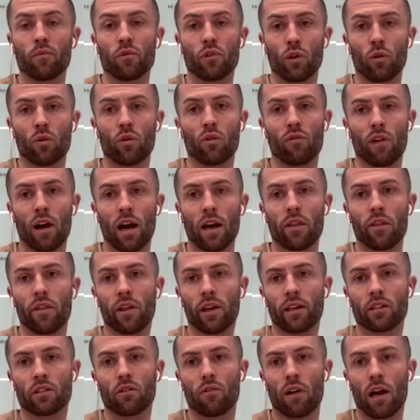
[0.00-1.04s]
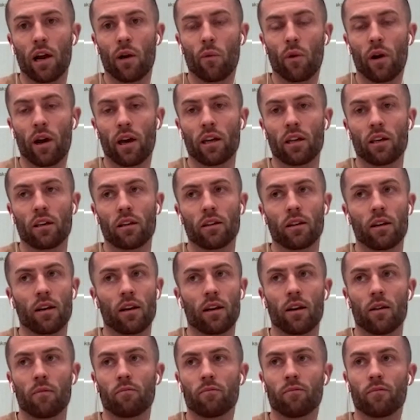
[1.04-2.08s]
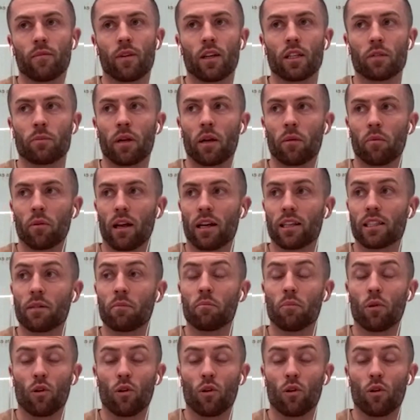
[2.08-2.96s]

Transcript: do the right things the right way has been a blessing.